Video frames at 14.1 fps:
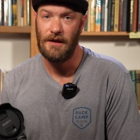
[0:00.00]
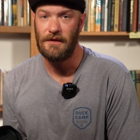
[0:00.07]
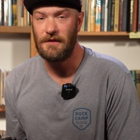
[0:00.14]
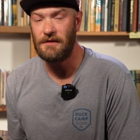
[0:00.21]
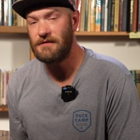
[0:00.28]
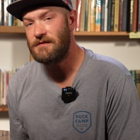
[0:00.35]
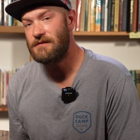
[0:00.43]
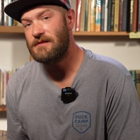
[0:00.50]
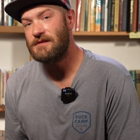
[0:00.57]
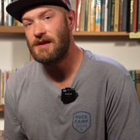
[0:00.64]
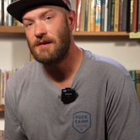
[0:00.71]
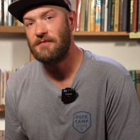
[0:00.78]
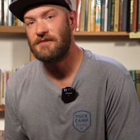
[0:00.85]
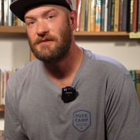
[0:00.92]
This is a
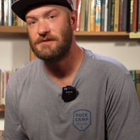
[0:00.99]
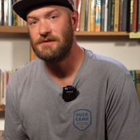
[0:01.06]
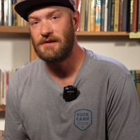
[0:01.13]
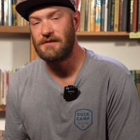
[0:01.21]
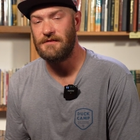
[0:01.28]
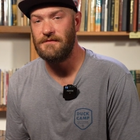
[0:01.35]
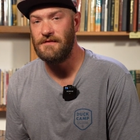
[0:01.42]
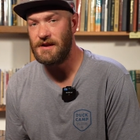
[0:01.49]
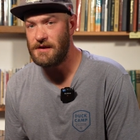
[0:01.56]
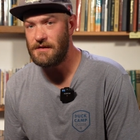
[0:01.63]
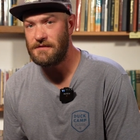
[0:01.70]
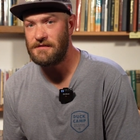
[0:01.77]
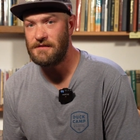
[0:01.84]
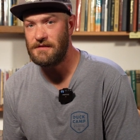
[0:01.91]
tips and tricks
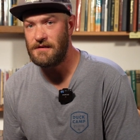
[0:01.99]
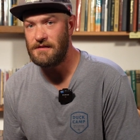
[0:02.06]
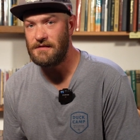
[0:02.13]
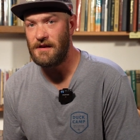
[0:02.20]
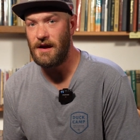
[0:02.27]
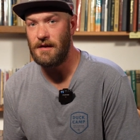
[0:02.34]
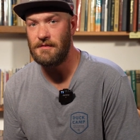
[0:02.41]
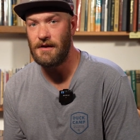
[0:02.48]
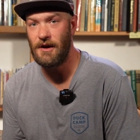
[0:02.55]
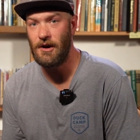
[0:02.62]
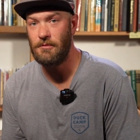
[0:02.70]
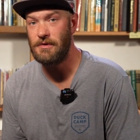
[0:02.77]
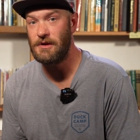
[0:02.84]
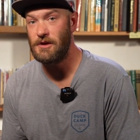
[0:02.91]
video series aimed at
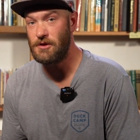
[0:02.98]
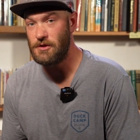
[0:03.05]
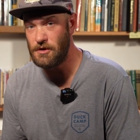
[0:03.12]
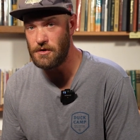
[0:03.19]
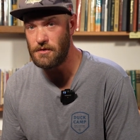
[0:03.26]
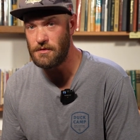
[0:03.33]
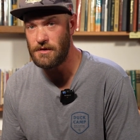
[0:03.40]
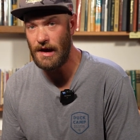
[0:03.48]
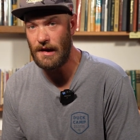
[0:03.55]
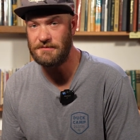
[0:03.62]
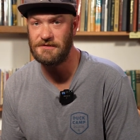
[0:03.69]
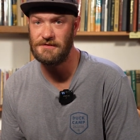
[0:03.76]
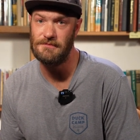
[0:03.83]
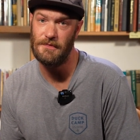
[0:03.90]
helping you
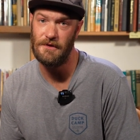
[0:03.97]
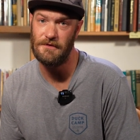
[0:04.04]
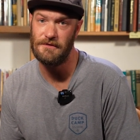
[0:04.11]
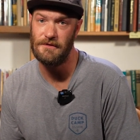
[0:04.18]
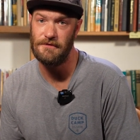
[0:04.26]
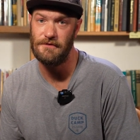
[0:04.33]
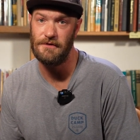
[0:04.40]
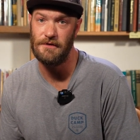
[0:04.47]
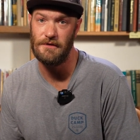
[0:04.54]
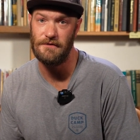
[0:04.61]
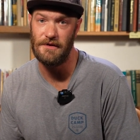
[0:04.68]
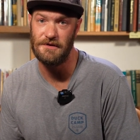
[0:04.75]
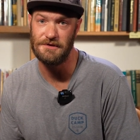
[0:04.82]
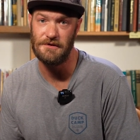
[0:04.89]
capture the most of your
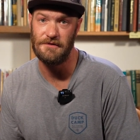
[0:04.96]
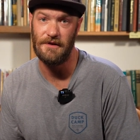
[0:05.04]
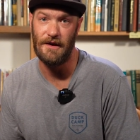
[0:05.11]
adventures